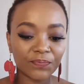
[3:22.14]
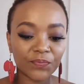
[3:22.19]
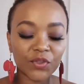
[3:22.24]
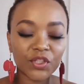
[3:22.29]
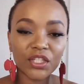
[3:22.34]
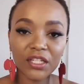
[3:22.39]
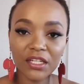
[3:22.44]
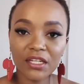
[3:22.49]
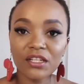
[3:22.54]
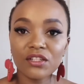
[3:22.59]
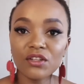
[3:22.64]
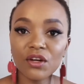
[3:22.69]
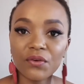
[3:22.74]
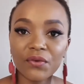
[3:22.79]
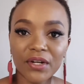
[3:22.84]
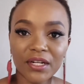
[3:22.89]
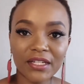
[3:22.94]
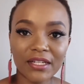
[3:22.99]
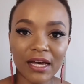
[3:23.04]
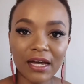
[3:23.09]
she is
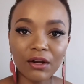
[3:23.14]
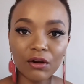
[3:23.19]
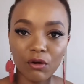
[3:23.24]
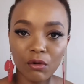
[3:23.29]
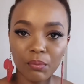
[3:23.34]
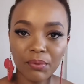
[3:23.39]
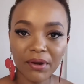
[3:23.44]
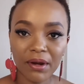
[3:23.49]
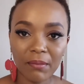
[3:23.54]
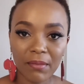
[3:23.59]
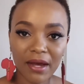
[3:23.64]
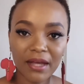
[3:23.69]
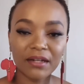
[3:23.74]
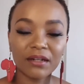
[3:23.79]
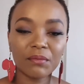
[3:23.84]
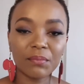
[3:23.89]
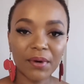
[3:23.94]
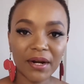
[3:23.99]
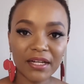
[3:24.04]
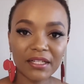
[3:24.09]
already an
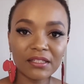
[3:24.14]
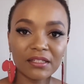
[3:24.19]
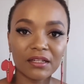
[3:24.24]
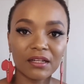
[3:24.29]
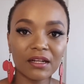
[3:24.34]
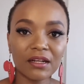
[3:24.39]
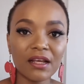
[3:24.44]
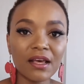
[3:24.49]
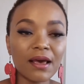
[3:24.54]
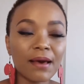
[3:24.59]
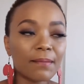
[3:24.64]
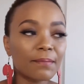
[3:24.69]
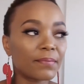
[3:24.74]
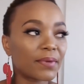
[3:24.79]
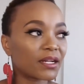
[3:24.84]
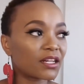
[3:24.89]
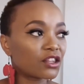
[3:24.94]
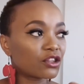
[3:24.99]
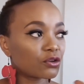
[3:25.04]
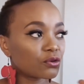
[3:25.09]
open-minded person,
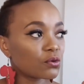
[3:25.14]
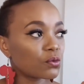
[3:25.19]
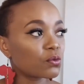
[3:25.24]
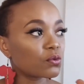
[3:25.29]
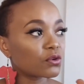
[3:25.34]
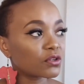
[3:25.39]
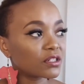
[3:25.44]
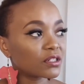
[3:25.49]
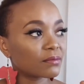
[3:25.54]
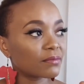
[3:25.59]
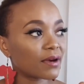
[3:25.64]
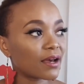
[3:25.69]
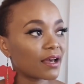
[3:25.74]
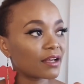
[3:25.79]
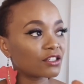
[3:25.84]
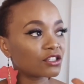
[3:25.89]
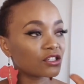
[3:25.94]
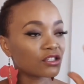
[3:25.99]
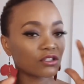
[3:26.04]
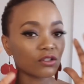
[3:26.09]
but through Wode
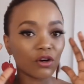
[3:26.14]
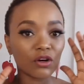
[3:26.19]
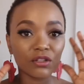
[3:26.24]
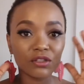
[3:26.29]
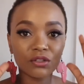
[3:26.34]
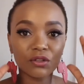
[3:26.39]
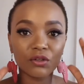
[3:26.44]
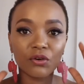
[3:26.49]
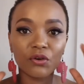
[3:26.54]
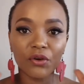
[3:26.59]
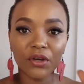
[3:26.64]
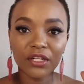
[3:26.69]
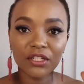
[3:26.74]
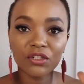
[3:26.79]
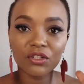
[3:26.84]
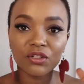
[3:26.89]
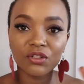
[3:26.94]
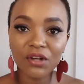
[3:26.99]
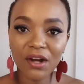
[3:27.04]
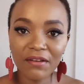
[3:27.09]
Maya, she's also going
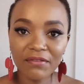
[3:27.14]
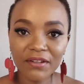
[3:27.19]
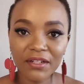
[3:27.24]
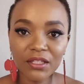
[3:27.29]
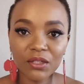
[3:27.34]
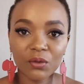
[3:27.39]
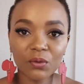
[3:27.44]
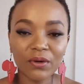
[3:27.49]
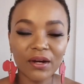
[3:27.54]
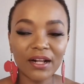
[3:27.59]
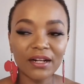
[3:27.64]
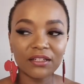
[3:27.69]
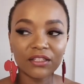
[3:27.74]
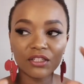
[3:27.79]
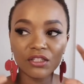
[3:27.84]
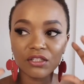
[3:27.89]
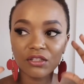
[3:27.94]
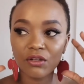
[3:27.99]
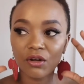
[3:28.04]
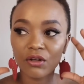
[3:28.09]
to travel the world. She's